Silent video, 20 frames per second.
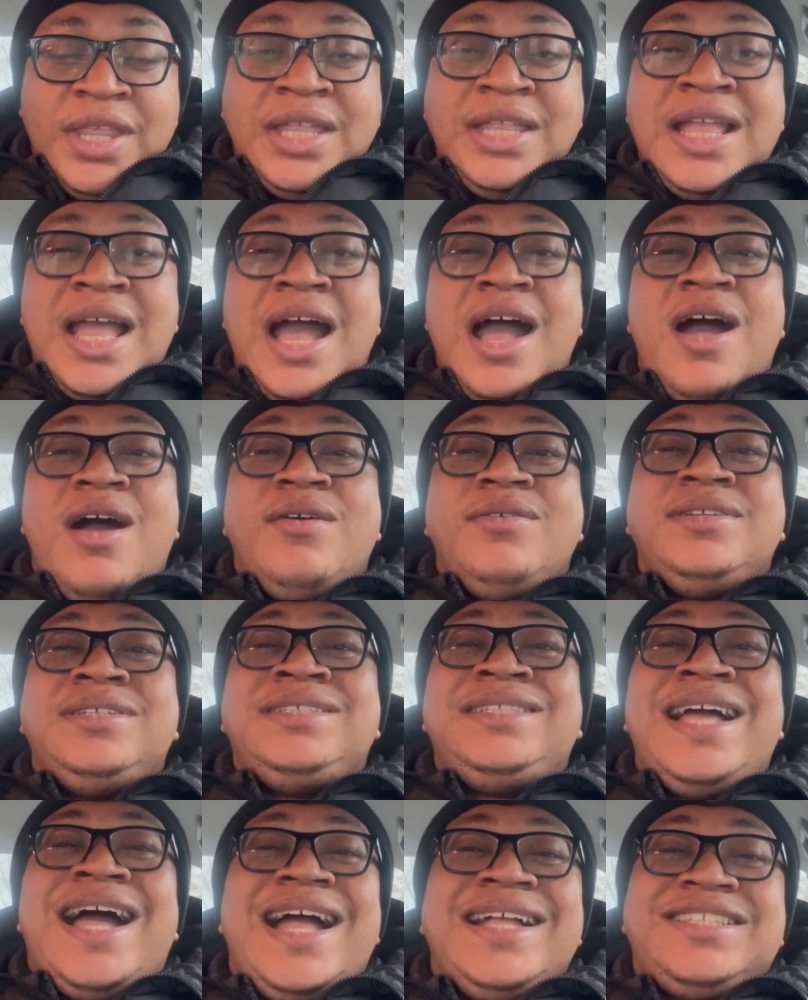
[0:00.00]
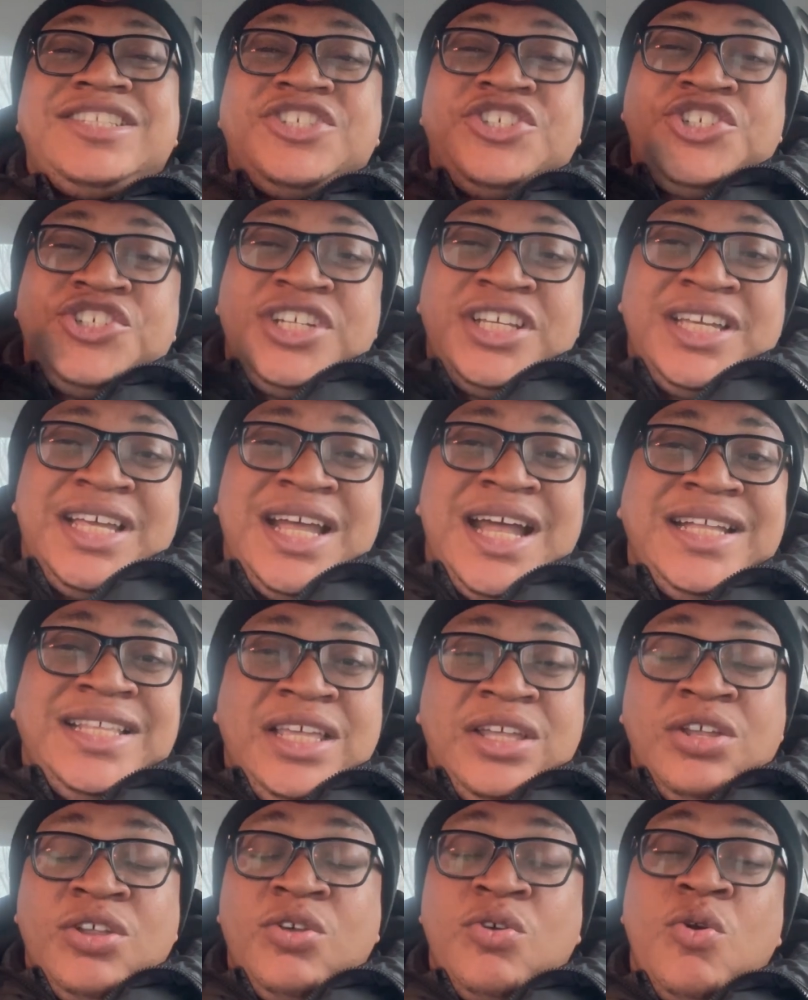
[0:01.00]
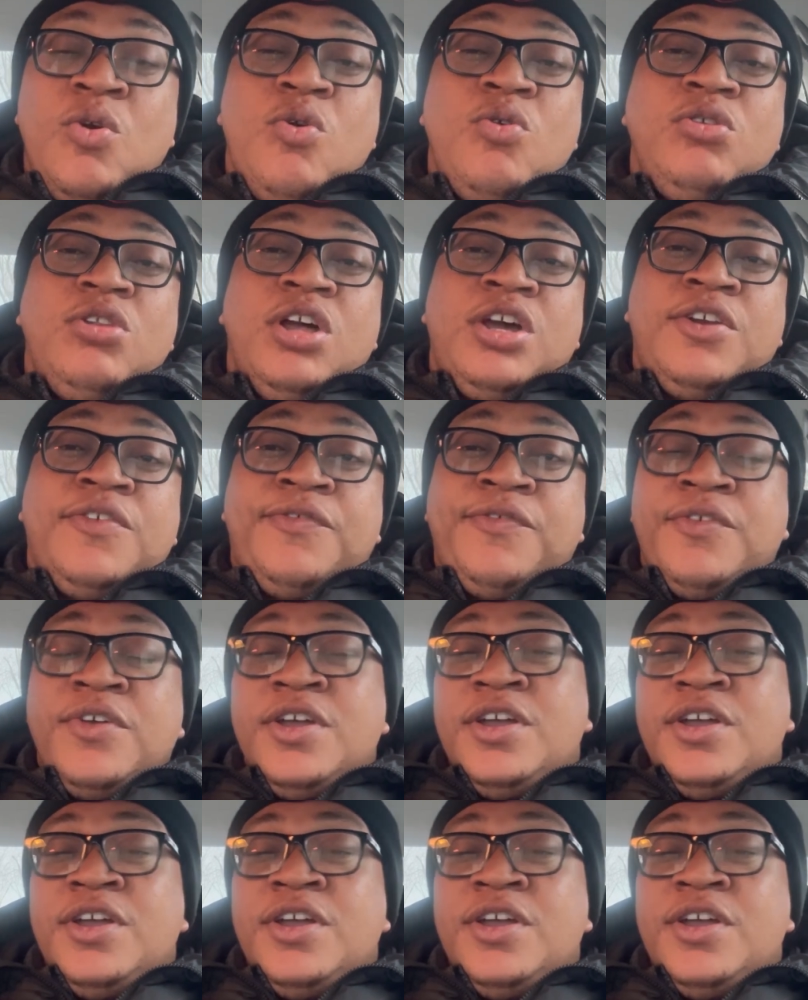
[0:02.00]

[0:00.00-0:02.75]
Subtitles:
Now, that triggered a whole lot of